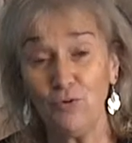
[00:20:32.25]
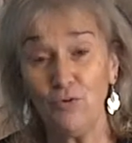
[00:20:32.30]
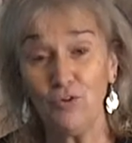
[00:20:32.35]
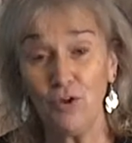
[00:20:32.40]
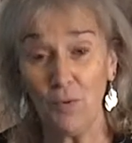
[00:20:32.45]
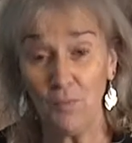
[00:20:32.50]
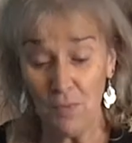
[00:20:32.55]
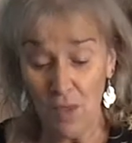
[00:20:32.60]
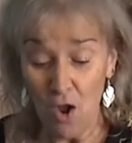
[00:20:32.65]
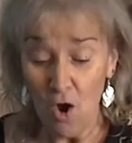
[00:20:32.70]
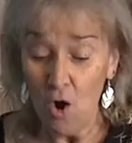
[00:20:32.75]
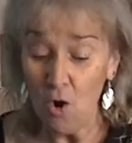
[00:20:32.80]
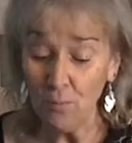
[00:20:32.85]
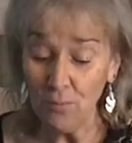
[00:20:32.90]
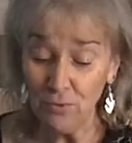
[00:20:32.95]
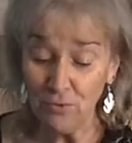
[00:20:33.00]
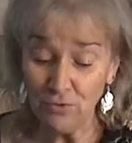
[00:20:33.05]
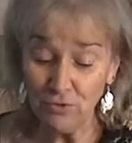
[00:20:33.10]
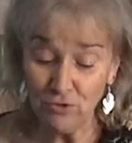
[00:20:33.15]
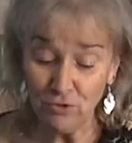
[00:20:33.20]
So
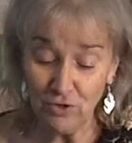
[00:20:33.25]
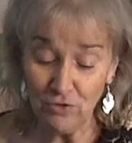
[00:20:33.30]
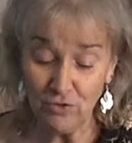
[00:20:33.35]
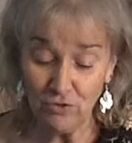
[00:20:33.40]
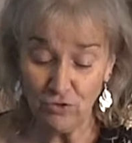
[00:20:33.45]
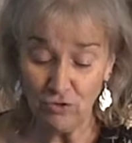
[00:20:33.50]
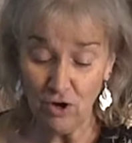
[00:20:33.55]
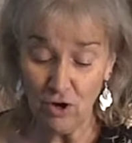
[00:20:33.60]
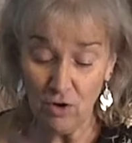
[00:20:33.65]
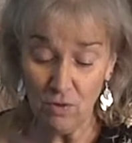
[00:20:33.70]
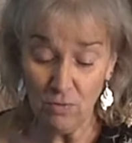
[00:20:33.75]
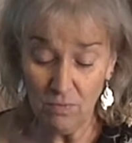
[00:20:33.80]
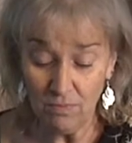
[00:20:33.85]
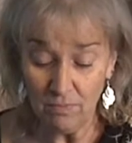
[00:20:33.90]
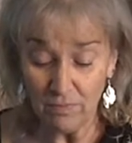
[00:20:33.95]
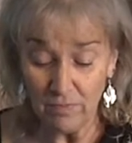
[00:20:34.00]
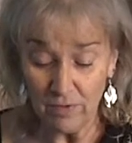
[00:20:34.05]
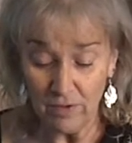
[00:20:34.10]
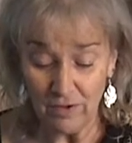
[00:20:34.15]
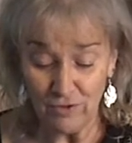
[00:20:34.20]
hope you enjoyed the show
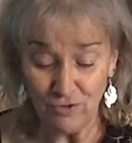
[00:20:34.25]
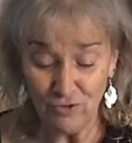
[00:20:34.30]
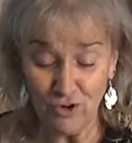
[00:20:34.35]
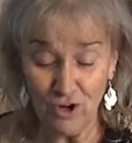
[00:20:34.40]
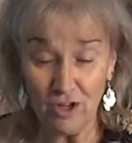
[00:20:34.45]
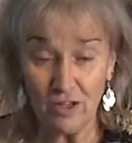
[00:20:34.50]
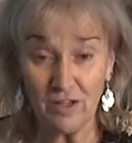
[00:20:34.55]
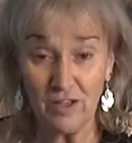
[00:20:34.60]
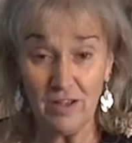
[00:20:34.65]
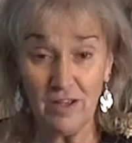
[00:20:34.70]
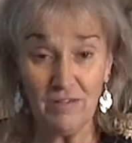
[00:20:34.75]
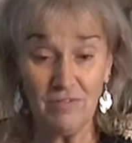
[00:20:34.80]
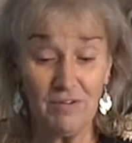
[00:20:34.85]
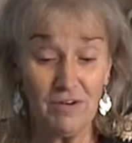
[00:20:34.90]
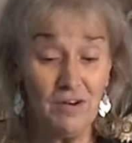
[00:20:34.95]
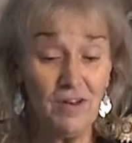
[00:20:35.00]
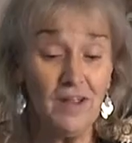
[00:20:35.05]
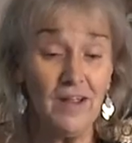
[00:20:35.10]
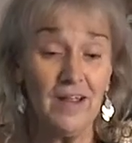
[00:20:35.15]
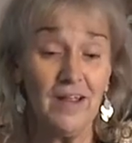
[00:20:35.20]
is Chocolate
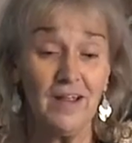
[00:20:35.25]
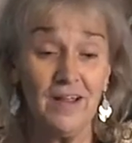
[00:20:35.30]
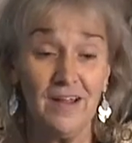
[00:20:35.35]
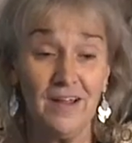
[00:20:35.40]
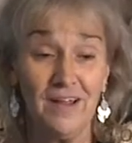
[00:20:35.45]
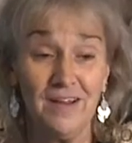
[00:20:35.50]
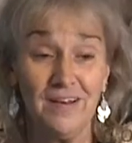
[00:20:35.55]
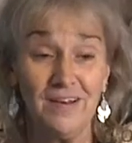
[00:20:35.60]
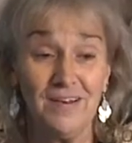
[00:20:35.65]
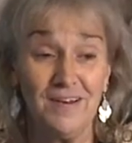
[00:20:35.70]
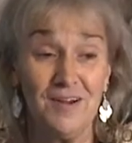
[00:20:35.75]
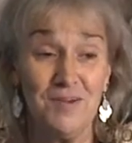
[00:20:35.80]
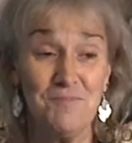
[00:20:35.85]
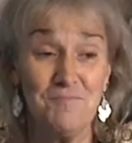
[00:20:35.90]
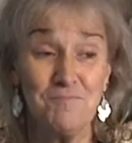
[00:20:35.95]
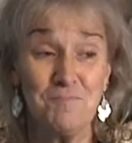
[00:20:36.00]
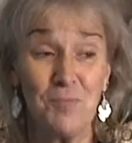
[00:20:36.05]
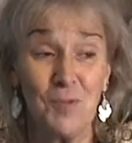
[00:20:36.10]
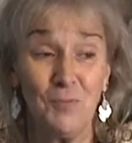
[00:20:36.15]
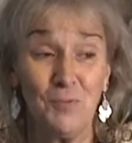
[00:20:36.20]
Heaven, and um,